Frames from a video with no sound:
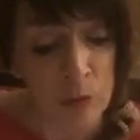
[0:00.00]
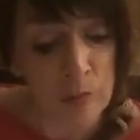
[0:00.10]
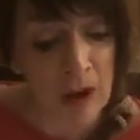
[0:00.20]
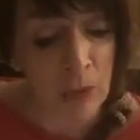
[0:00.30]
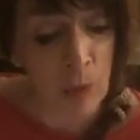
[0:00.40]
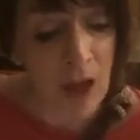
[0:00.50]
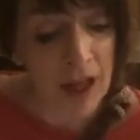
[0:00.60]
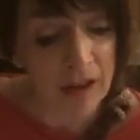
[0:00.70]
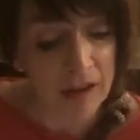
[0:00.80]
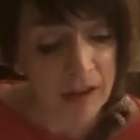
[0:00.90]

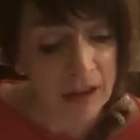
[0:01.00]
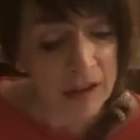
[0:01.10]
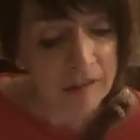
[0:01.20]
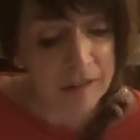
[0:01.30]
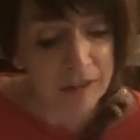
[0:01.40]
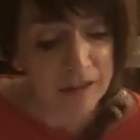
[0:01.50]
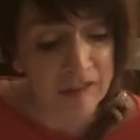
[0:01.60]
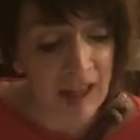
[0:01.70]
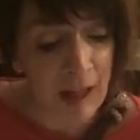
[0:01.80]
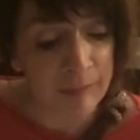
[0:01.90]
Marwan, such as
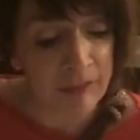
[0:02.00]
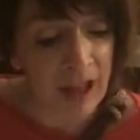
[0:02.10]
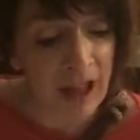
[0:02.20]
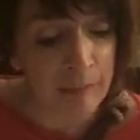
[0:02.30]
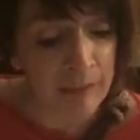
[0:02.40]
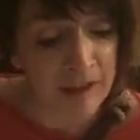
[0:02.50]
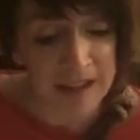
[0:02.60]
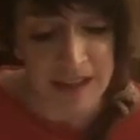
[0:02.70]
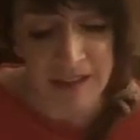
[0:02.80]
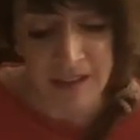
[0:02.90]
Abd
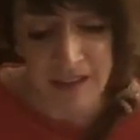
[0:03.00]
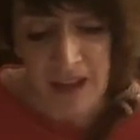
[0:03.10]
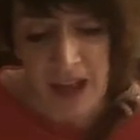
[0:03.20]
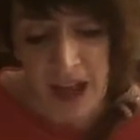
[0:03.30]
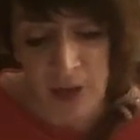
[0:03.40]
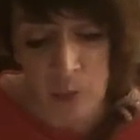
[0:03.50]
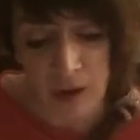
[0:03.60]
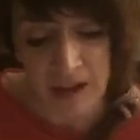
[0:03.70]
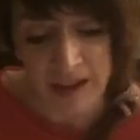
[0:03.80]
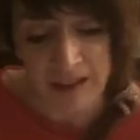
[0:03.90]
al-Malik and
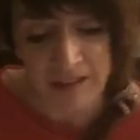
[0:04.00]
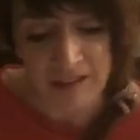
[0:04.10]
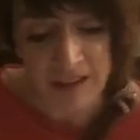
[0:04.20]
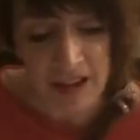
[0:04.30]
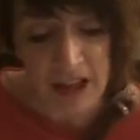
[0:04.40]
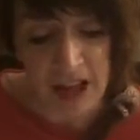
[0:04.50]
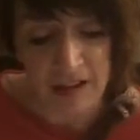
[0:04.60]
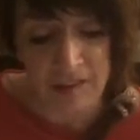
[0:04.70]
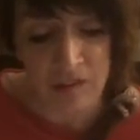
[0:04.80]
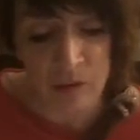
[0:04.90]
Walid
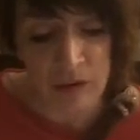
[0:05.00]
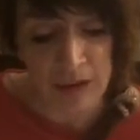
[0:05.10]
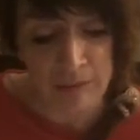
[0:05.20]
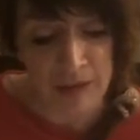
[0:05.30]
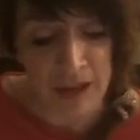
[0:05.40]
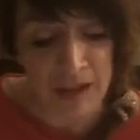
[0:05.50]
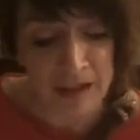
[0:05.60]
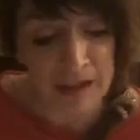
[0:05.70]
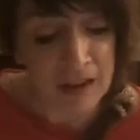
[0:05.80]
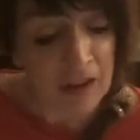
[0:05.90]
and
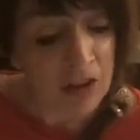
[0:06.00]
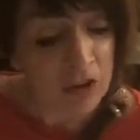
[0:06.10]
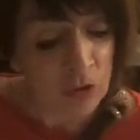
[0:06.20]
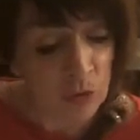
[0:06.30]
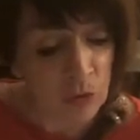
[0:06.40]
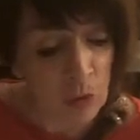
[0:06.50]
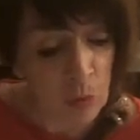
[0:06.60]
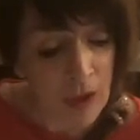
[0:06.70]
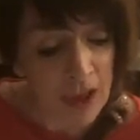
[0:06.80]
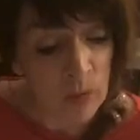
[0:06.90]
Suleiman, drew
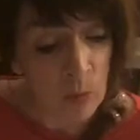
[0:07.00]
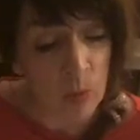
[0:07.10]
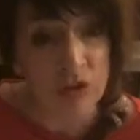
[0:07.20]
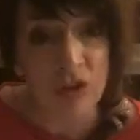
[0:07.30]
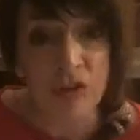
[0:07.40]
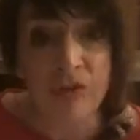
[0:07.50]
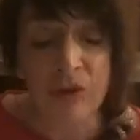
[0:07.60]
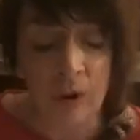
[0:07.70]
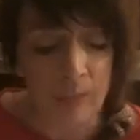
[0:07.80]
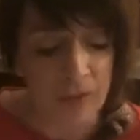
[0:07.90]
away water
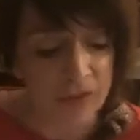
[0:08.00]
from the